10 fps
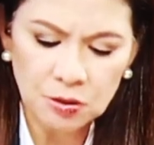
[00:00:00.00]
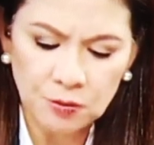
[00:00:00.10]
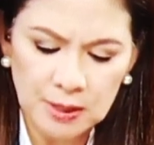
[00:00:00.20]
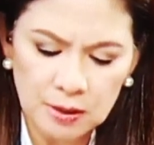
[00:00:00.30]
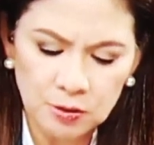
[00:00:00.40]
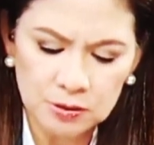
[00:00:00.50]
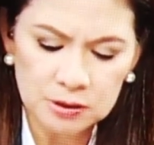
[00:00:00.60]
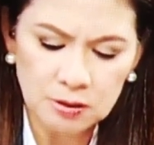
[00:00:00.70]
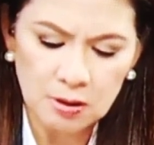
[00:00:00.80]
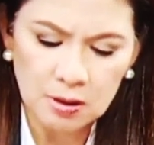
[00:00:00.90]
so we are
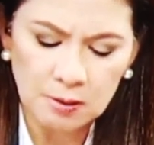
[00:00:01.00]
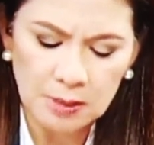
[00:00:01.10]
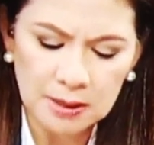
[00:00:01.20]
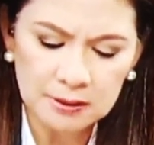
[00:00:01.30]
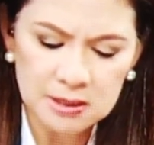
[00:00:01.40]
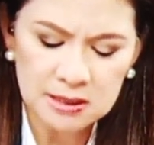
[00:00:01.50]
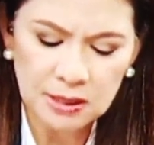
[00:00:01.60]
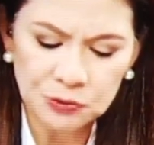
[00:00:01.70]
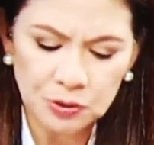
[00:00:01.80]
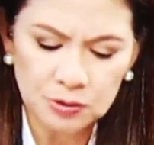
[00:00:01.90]
only talking about the
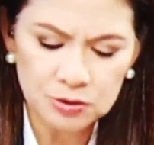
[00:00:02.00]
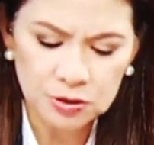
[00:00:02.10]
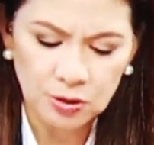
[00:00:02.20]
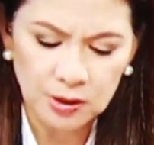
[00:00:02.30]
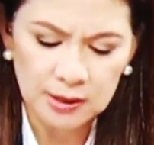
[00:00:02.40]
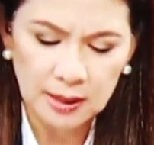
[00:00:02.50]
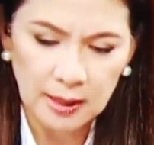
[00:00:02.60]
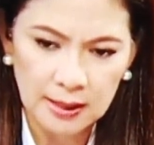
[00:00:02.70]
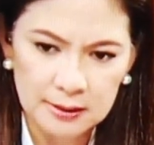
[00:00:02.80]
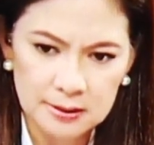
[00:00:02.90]
central Luzon
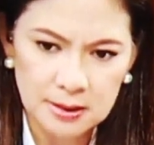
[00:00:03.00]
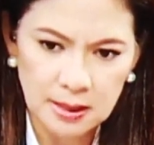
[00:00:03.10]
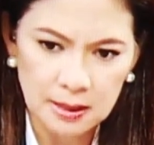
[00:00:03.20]
and